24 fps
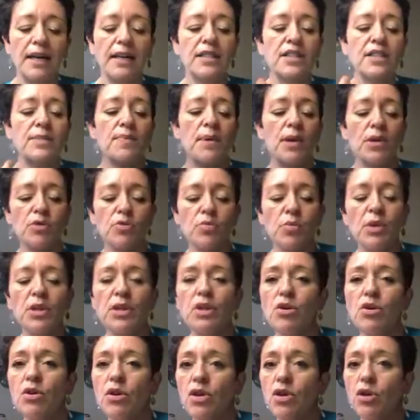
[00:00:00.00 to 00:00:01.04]
It smells
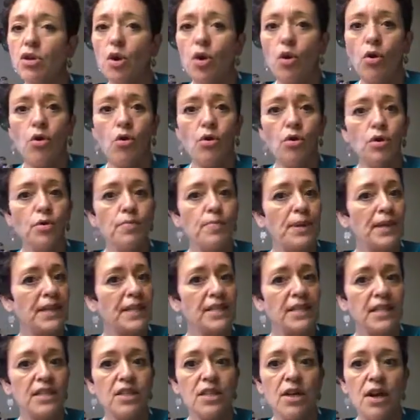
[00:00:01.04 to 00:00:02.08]
really good on cold, but
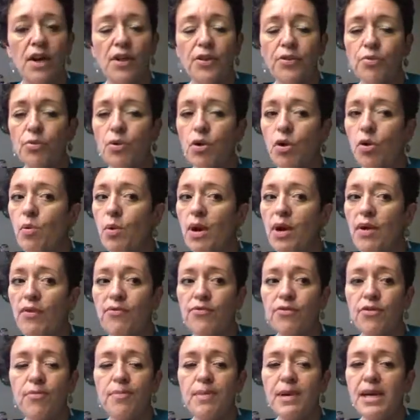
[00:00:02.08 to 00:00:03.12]
it did not throw well
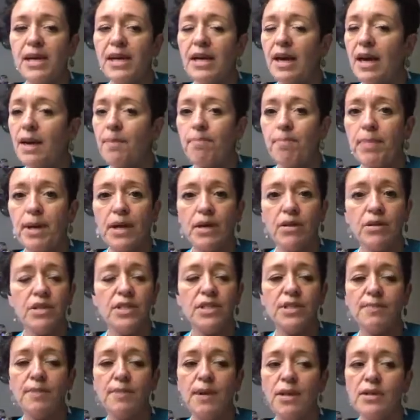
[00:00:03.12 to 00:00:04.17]
for me. I
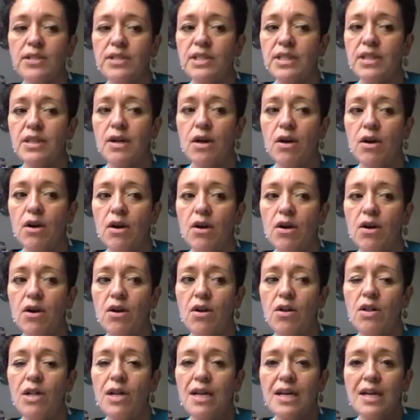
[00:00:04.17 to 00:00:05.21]
barely smelled it at
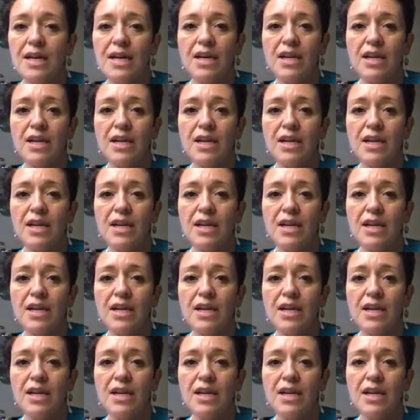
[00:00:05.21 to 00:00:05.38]
all.